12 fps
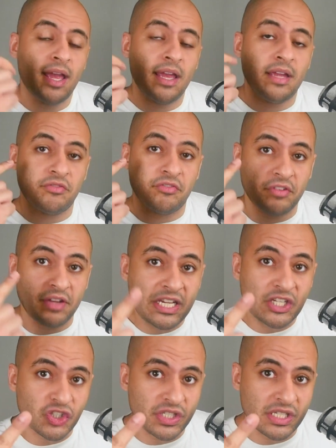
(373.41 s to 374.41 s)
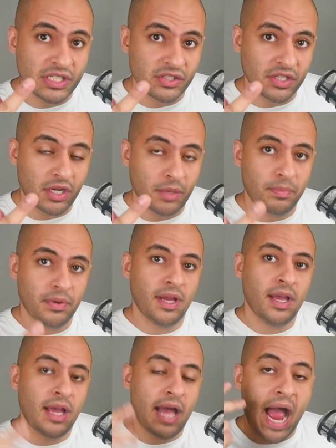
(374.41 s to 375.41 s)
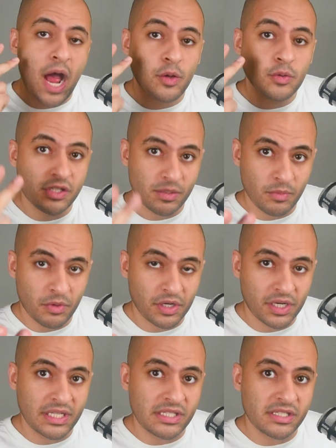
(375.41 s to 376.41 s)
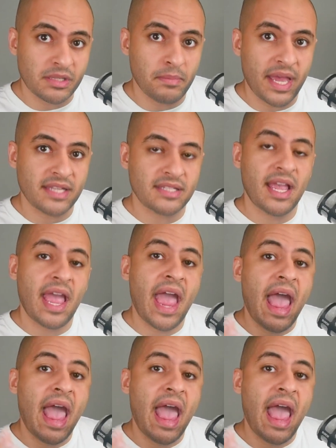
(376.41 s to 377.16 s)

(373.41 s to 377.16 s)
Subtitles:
Inflation is up. Housing market is a mess.